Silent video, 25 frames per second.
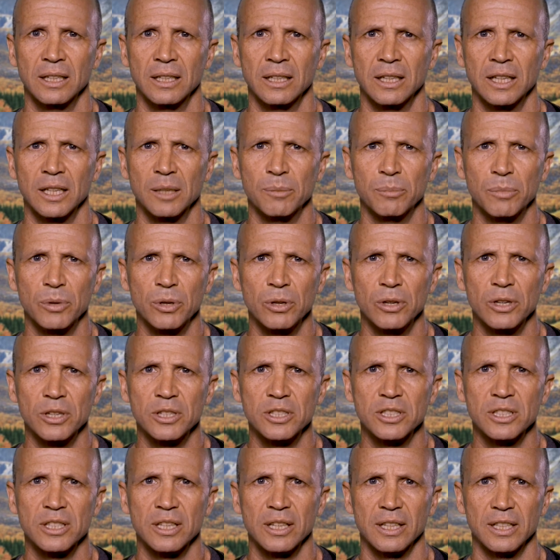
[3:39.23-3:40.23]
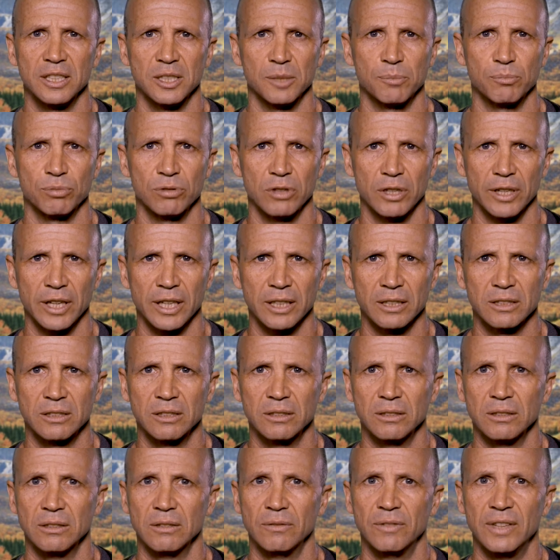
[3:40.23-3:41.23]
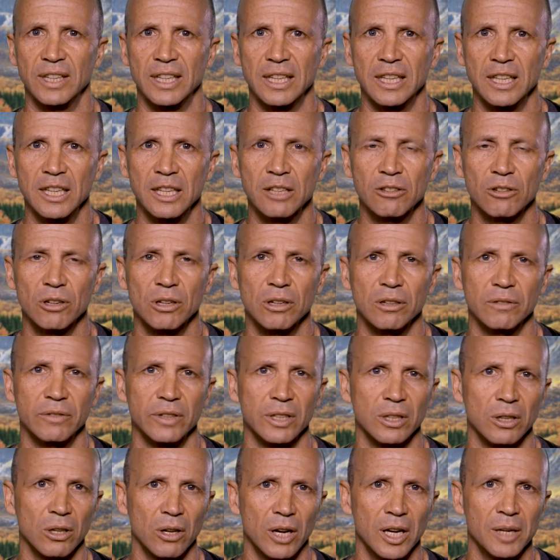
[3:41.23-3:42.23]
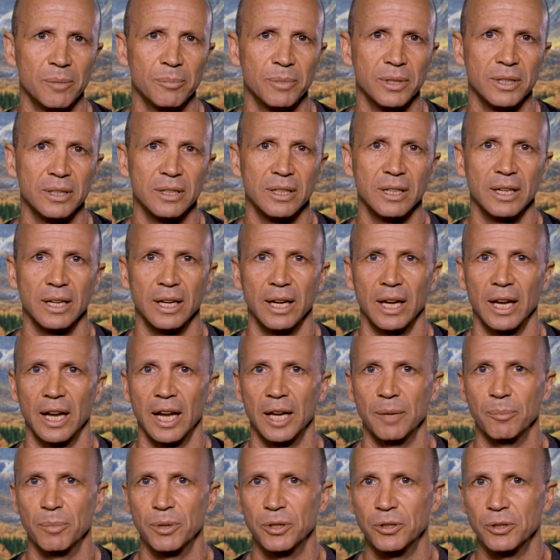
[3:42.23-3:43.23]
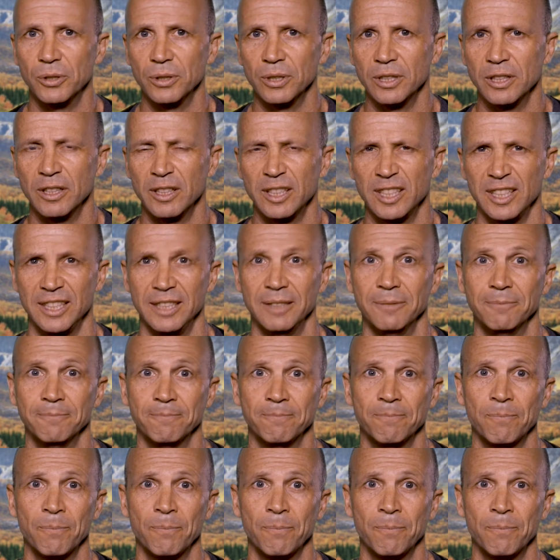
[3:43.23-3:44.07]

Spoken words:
It emerged as a product of the era of Enlightenment and modernity.